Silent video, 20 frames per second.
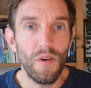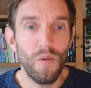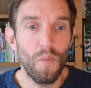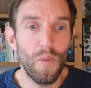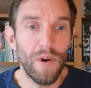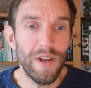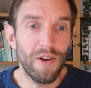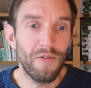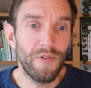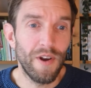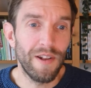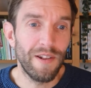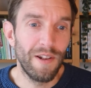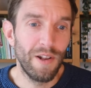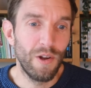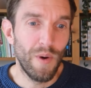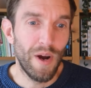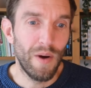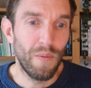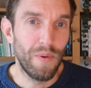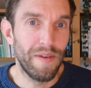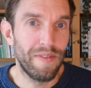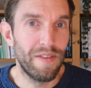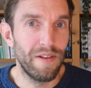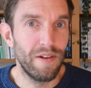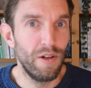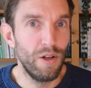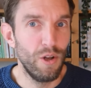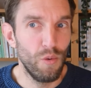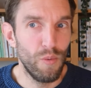when you run Lua
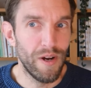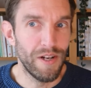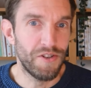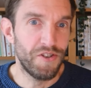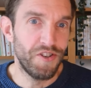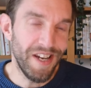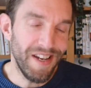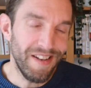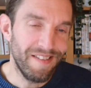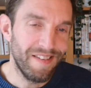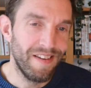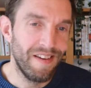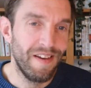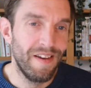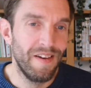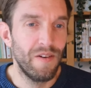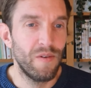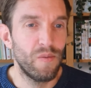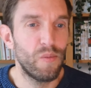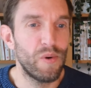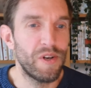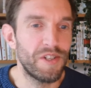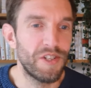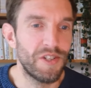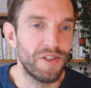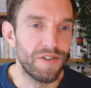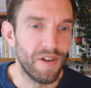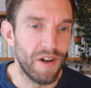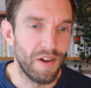with Lua JIT, which is an